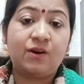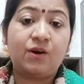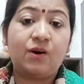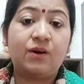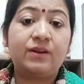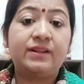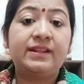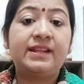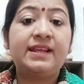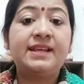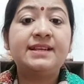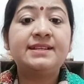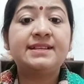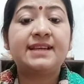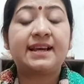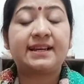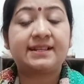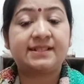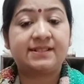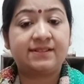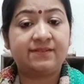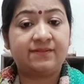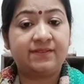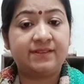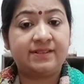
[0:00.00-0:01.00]
These
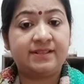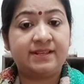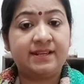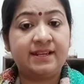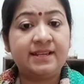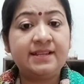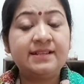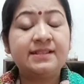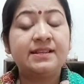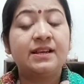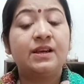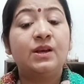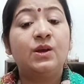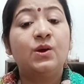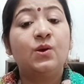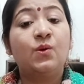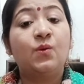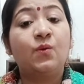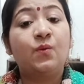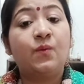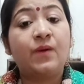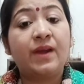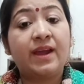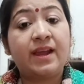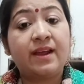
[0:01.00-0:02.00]
activities
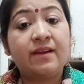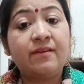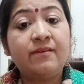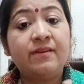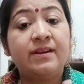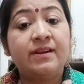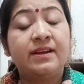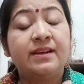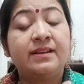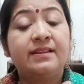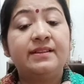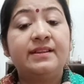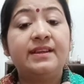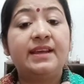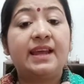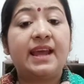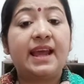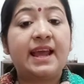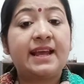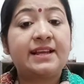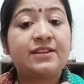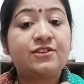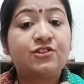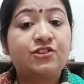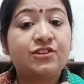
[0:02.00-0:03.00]
where the
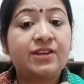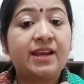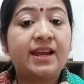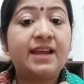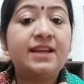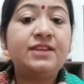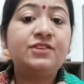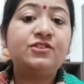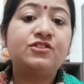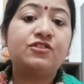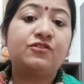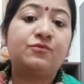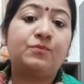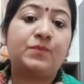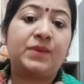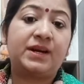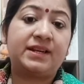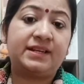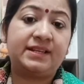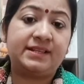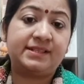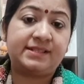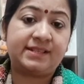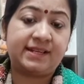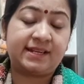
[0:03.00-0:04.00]
exchange of
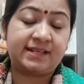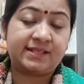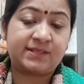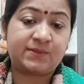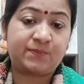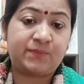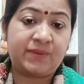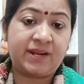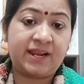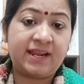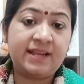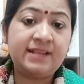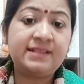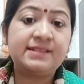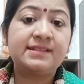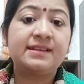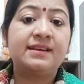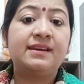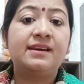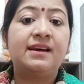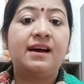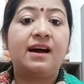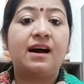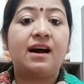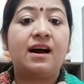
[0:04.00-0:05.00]
money takes place
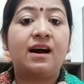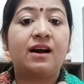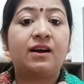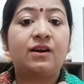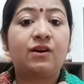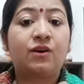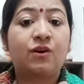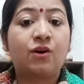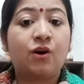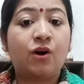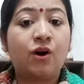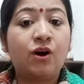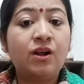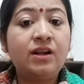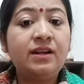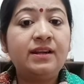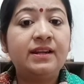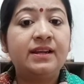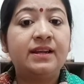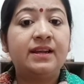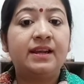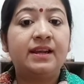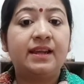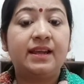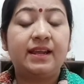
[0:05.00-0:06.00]
are called
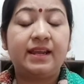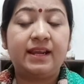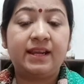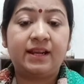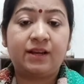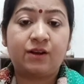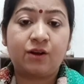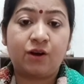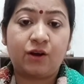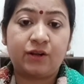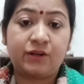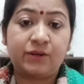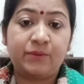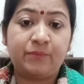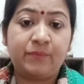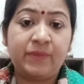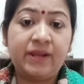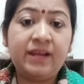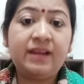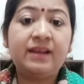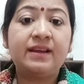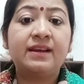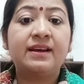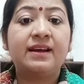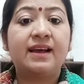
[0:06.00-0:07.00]

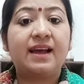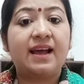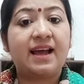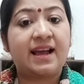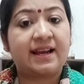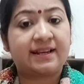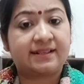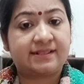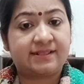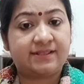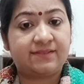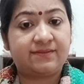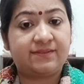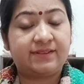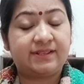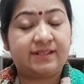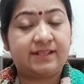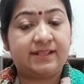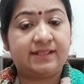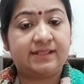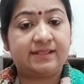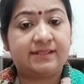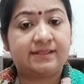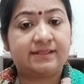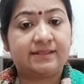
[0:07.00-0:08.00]
economic
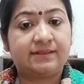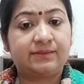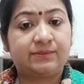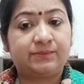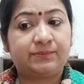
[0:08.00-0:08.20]
activities.